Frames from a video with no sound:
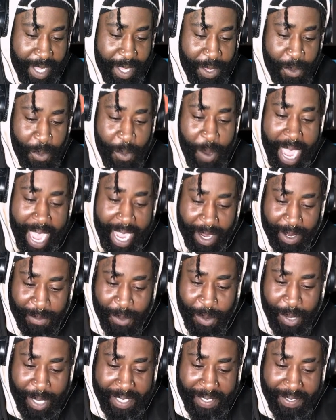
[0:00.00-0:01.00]
whack
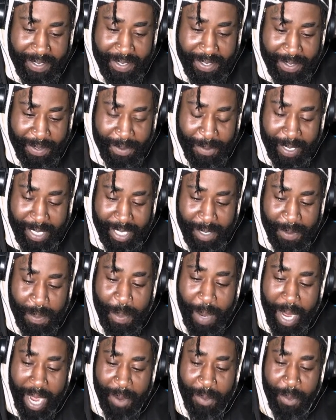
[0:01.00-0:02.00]
ones, the ones you
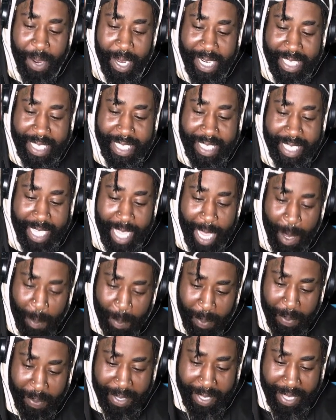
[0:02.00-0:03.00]
might want to
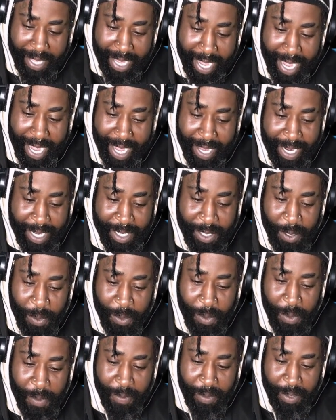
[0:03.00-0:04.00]
skip and
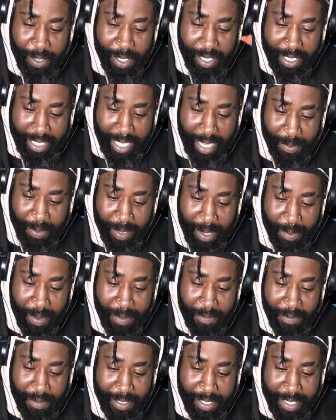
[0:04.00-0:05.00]
don't go for looks. Like when I
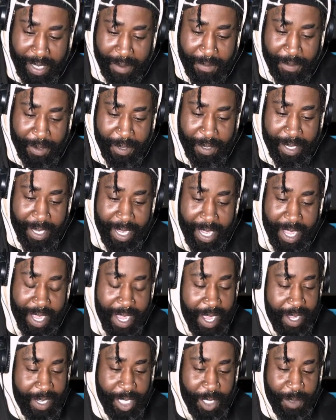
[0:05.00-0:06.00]
went for Zephyr,
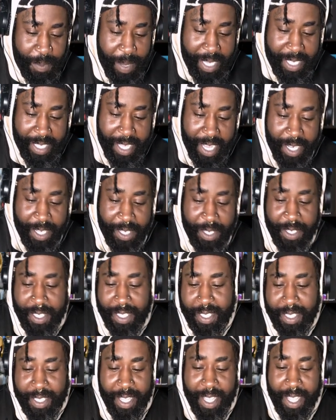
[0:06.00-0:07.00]
just based on
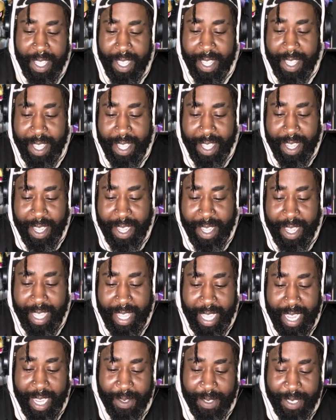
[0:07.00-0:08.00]
looks, I
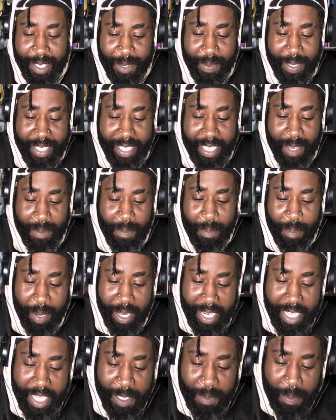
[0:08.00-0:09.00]
thought he was gonna be sick,
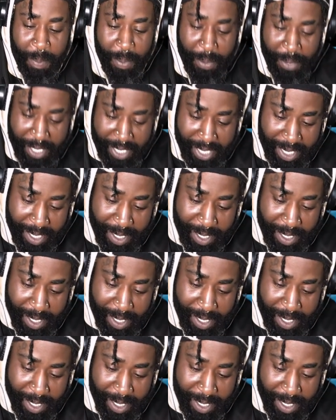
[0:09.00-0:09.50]
but he's pretty